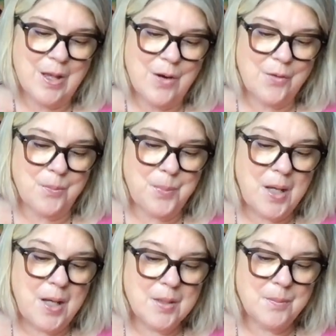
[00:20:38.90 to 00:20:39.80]
From
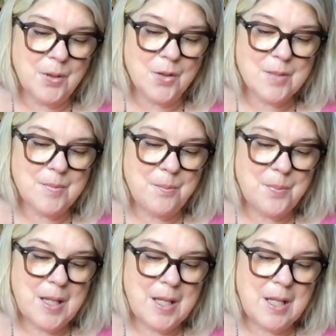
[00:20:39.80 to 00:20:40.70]
bird and blossom and
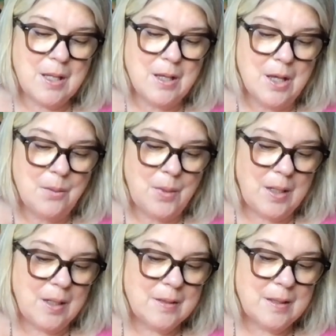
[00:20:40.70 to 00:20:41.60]
bee we
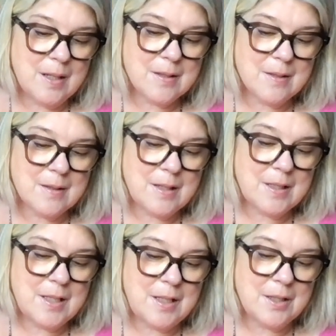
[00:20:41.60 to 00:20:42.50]
learn the lessons they
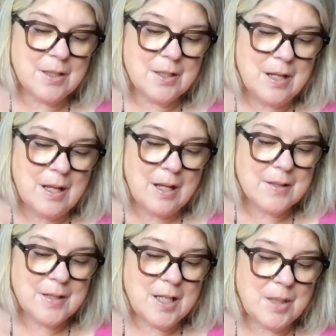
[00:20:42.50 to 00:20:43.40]
teach, and
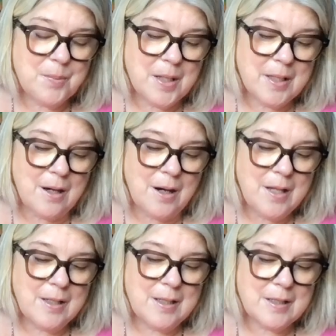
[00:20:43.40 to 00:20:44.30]
seek by
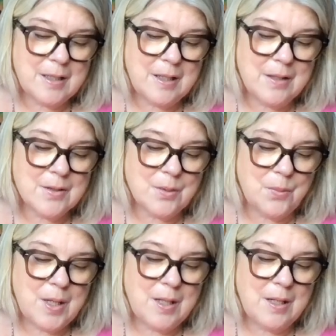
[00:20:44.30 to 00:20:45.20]
kindly deeds to
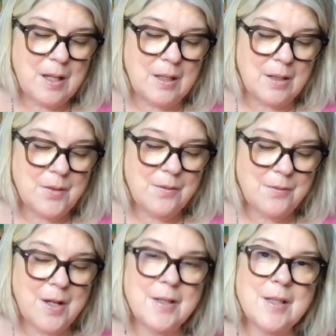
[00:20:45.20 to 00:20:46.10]
win a loving
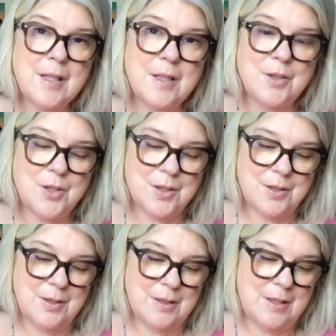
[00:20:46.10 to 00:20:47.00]
friend in each.
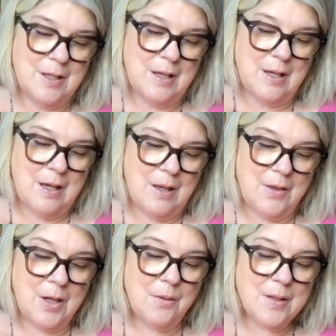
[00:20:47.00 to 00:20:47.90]
And
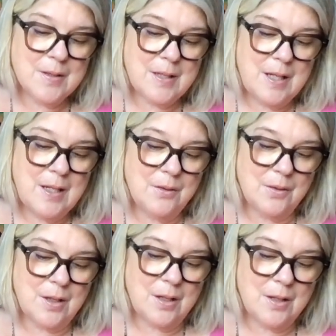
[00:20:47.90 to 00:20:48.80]
though unseen
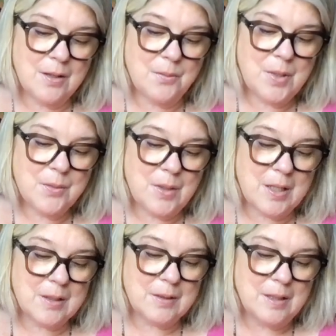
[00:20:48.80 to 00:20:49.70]
on earth we
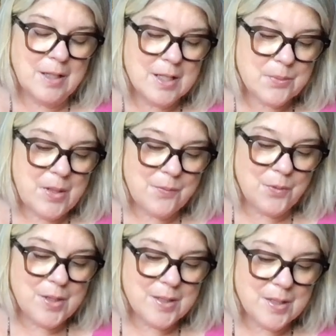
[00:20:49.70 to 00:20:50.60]
dwell, sweet
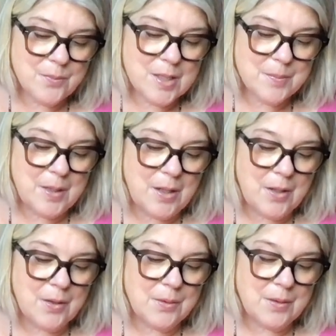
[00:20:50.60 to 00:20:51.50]
voices whisper
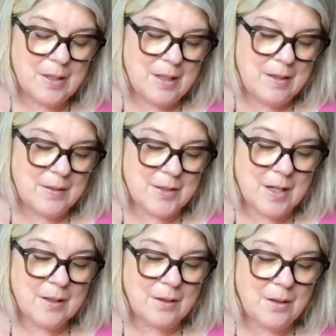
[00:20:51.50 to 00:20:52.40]
low, the
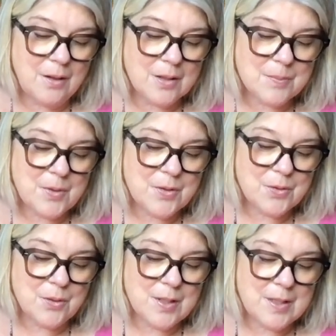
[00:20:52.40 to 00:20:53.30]
gentle hearts most
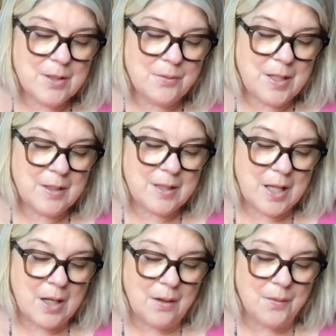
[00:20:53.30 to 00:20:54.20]
joyously greet the
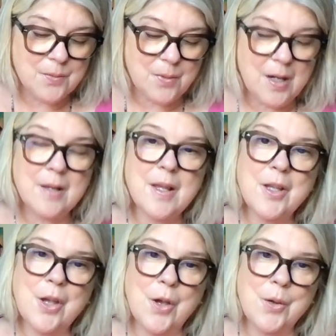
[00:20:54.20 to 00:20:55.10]
elves where'er they
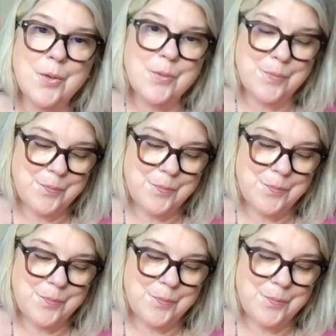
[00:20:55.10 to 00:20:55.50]
go.